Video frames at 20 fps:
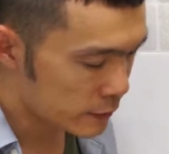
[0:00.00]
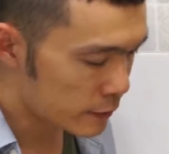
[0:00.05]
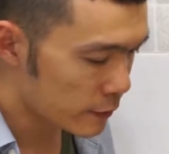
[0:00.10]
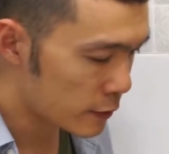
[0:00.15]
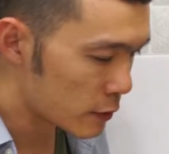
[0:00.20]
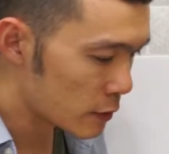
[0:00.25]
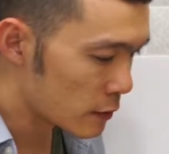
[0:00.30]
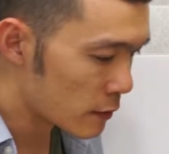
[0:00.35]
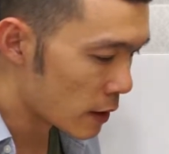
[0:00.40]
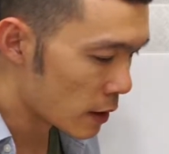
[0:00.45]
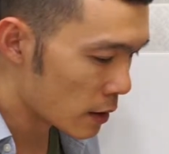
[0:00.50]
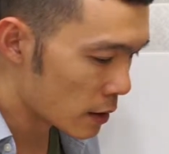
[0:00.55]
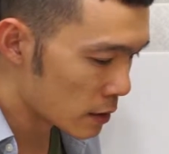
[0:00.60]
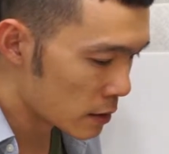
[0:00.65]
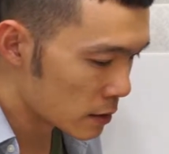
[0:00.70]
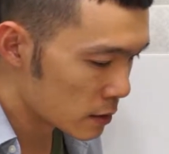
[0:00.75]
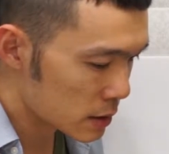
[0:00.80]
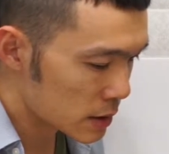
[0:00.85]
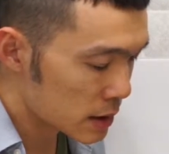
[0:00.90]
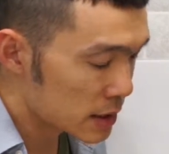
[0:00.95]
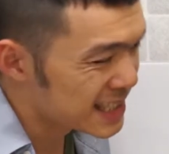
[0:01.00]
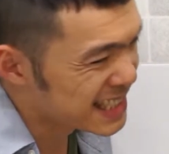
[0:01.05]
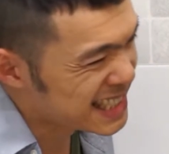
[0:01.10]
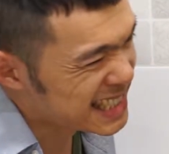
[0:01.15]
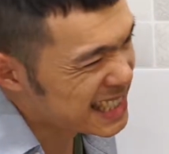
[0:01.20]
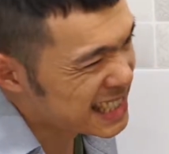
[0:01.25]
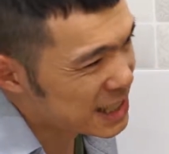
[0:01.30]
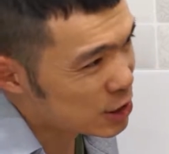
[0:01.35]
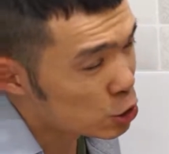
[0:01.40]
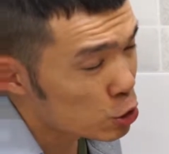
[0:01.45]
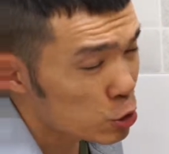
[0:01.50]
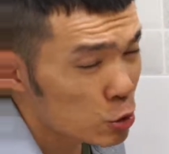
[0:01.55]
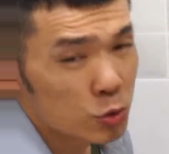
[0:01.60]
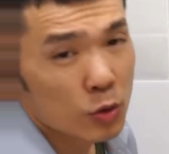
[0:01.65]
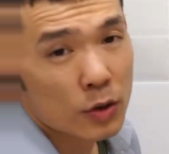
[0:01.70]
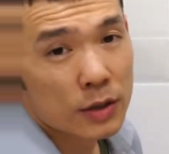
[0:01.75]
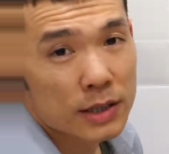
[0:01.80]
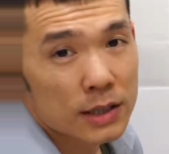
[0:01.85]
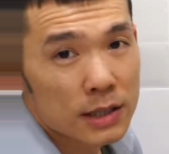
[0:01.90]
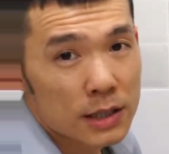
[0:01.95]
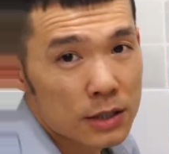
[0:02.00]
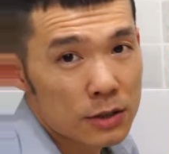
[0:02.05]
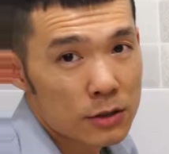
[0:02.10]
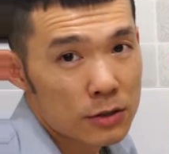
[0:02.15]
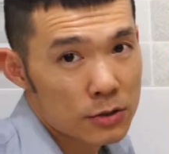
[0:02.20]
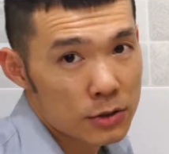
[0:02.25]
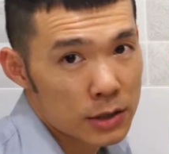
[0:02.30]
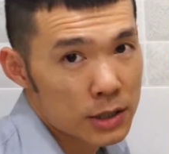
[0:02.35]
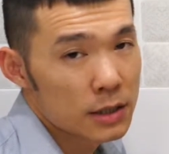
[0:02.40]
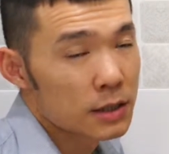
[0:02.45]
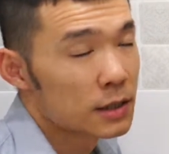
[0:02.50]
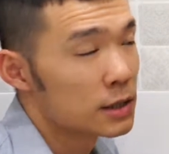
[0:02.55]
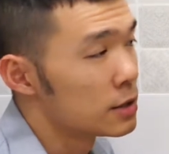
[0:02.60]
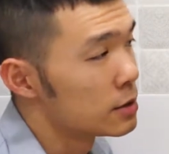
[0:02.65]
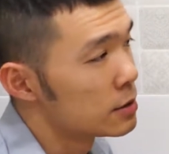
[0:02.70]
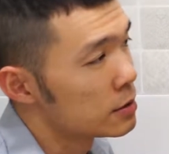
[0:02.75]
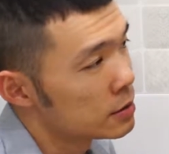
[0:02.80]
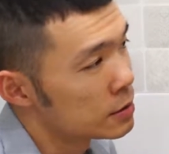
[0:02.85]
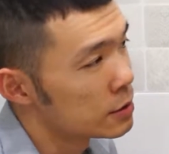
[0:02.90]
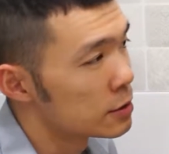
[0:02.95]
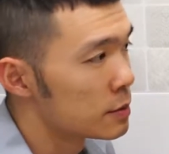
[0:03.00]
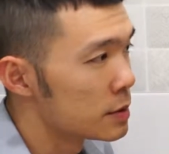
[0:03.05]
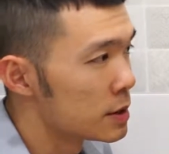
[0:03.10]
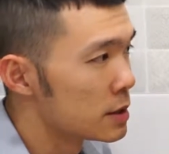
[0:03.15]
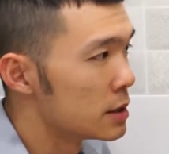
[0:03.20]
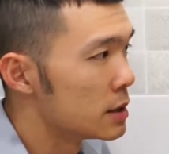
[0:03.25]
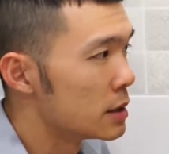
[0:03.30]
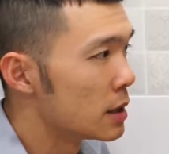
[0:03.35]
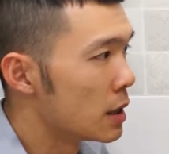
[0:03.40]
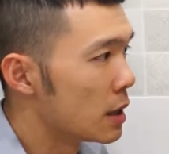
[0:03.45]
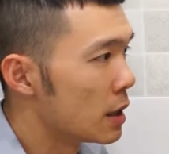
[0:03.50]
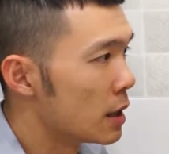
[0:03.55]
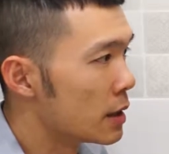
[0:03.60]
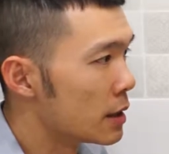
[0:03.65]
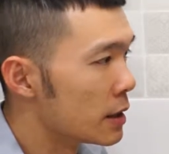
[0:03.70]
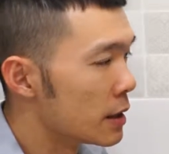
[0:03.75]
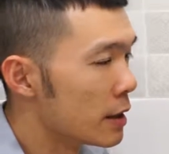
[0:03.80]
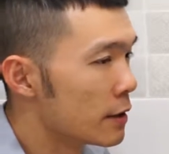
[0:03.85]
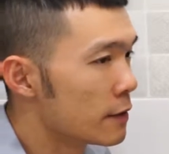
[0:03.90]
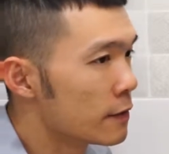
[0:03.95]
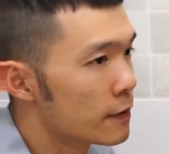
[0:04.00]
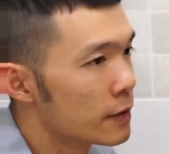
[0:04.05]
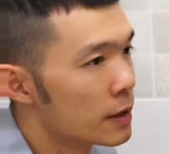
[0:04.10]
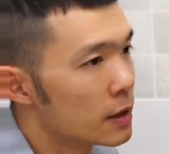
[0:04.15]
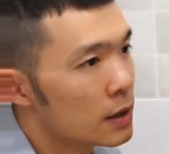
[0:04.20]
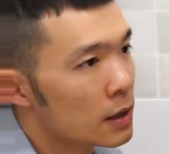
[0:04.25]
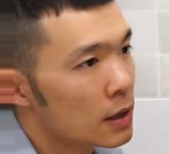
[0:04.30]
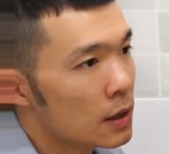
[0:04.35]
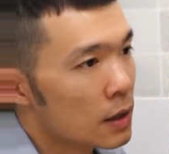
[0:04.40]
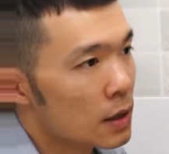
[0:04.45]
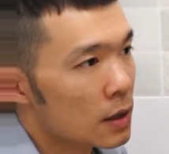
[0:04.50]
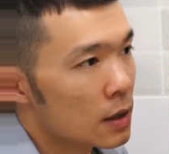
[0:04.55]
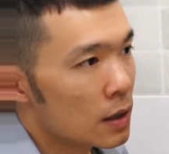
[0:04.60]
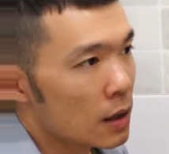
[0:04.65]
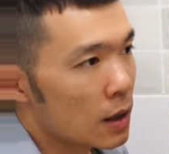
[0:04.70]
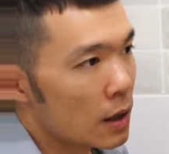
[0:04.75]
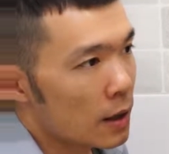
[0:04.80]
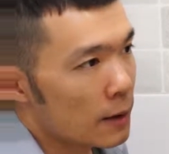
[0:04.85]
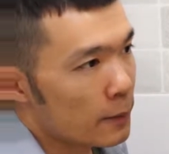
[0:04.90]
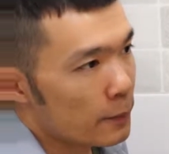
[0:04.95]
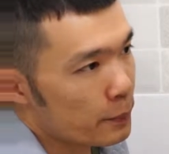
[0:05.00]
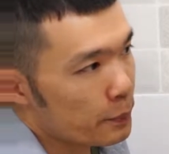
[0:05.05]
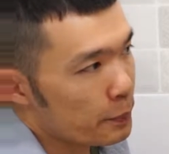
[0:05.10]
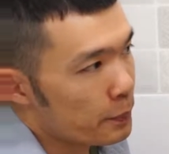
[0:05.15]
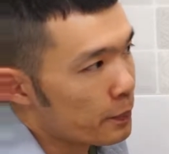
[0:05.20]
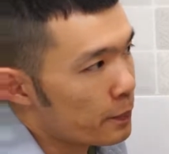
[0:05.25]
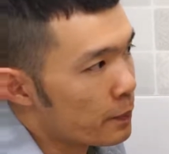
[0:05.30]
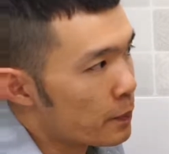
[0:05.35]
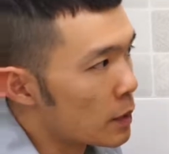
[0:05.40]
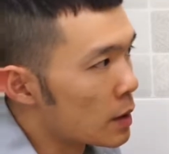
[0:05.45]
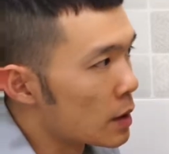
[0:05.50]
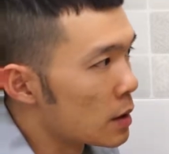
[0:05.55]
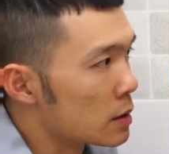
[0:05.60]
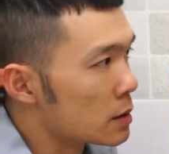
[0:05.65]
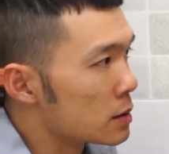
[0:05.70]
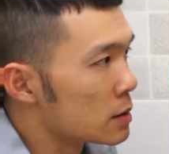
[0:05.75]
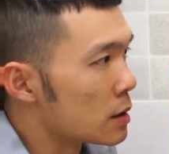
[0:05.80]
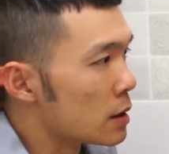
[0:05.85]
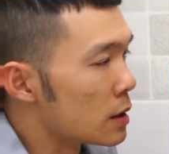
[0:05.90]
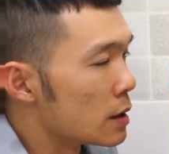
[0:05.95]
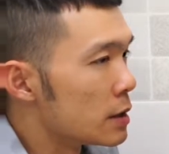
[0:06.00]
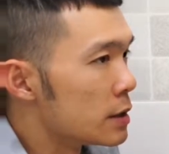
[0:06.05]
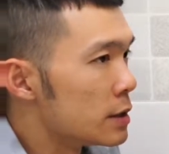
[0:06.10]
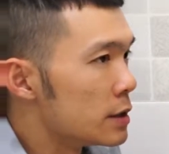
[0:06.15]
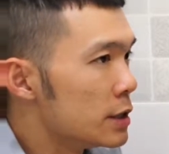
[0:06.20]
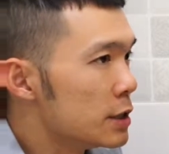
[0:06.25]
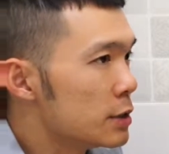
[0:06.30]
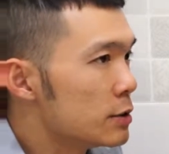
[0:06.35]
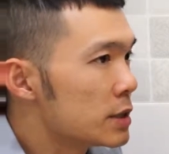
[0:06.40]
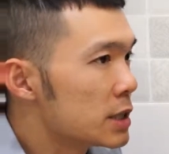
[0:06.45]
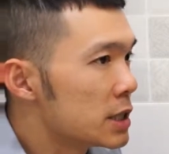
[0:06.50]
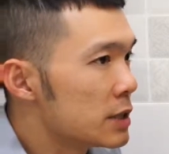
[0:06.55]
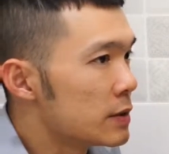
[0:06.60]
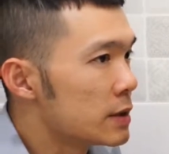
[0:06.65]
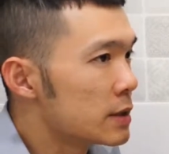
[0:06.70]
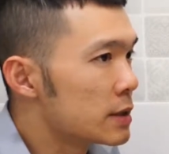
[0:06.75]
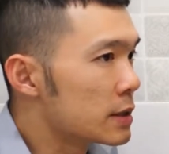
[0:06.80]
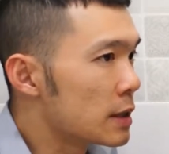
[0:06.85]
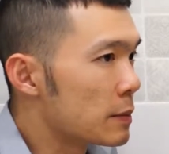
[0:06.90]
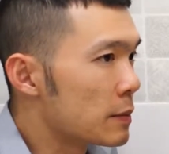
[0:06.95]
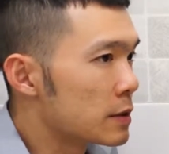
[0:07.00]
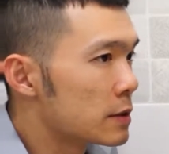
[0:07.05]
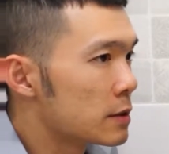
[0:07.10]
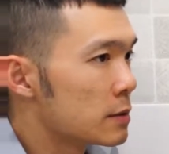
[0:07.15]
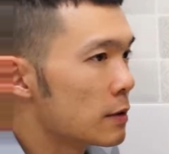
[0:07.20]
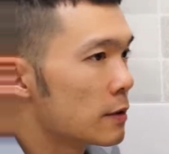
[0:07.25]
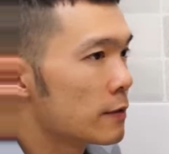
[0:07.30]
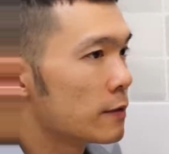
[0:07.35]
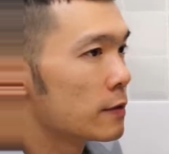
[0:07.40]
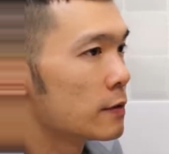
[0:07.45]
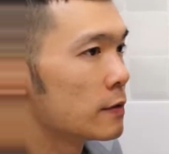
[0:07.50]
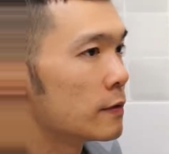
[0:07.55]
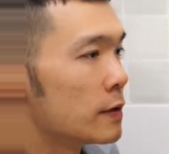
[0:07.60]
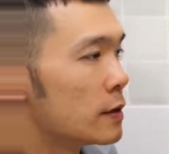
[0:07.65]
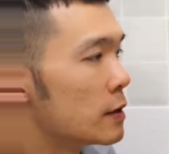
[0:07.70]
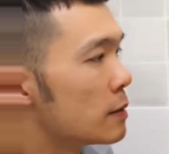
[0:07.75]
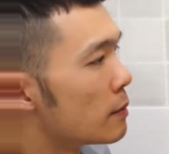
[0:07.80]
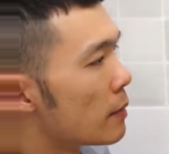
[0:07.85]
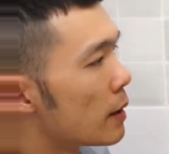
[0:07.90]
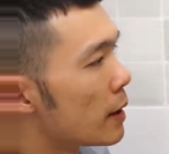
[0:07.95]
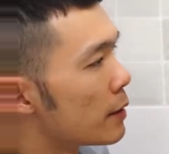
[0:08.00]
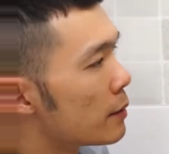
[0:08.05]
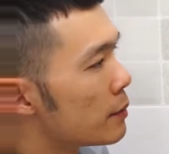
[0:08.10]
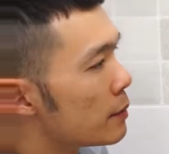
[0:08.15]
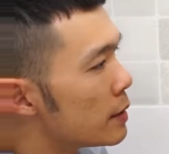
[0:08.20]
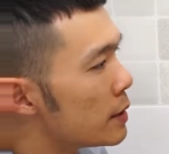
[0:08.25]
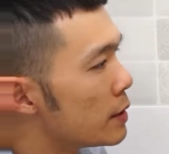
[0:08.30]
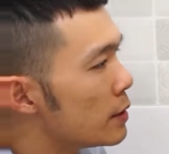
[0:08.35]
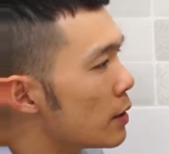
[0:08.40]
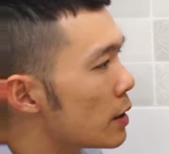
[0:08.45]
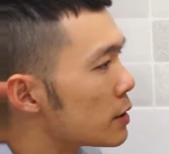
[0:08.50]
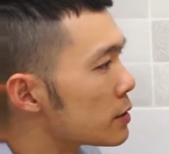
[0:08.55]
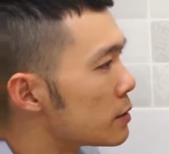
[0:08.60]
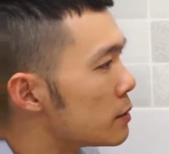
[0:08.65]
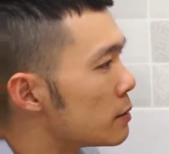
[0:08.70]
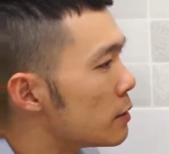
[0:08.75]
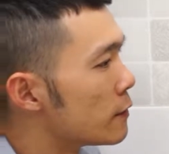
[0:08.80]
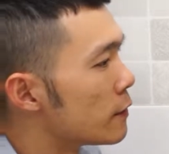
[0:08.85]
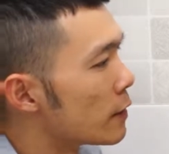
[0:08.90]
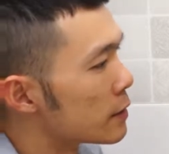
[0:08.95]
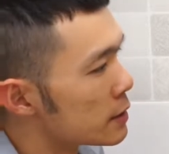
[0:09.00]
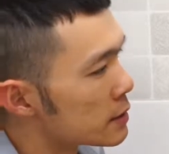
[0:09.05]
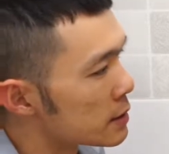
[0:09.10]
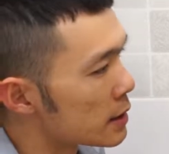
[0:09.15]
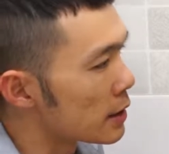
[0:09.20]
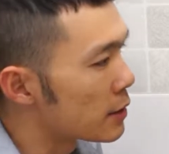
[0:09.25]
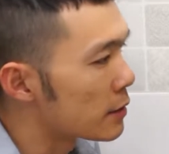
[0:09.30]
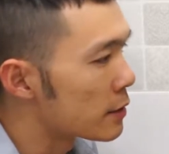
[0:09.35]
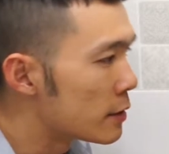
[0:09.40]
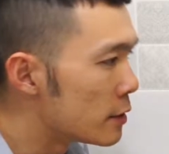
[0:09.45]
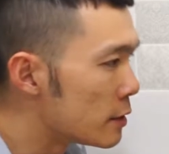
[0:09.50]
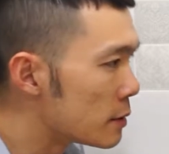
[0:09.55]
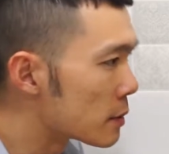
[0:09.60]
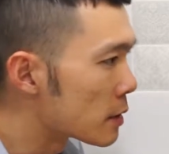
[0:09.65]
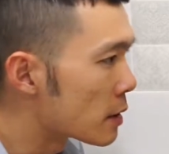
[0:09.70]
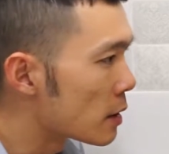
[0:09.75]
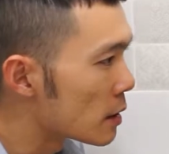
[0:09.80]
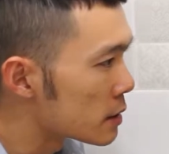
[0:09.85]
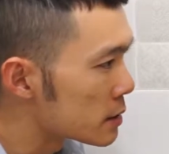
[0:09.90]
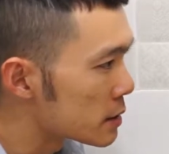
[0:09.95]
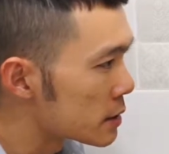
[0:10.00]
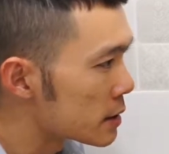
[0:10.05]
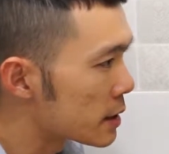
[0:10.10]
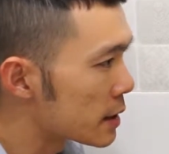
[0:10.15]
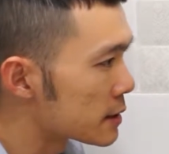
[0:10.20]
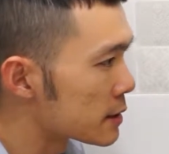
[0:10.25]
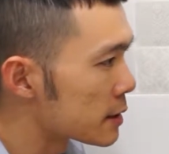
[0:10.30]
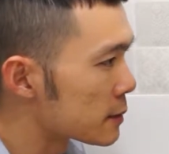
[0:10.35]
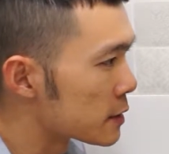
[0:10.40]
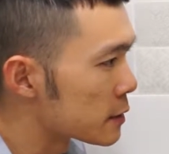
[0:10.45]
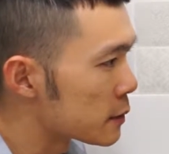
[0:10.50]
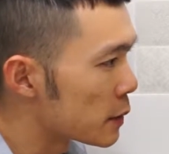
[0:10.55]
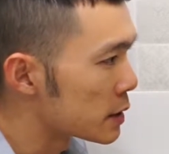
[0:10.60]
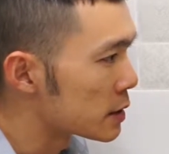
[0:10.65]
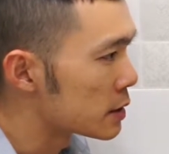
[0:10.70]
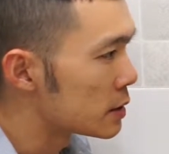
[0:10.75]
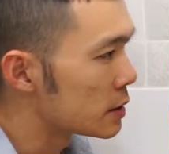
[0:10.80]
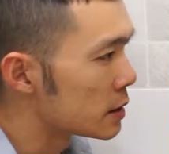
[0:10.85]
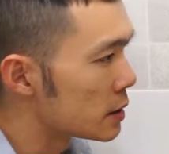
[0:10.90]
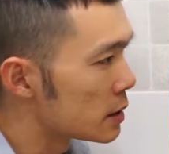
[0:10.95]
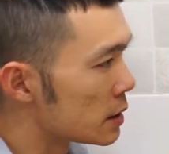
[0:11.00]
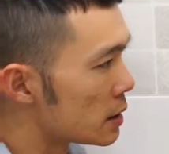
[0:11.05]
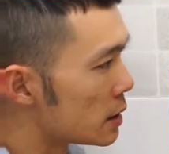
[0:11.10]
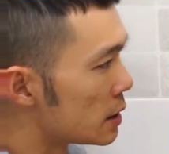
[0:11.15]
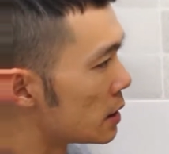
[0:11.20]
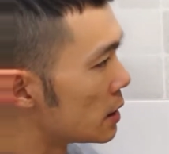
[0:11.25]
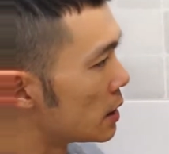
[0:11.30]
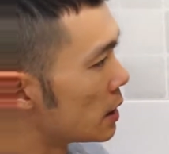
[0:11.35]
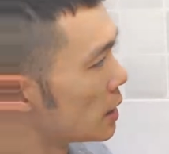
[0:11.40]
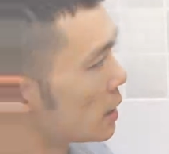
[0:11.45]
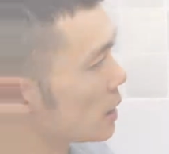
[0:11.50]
Fluval C2 or C3. C2 should be enough. The U series, the submersible Fluval, might be not suitable for this aquarium because it takes some space in the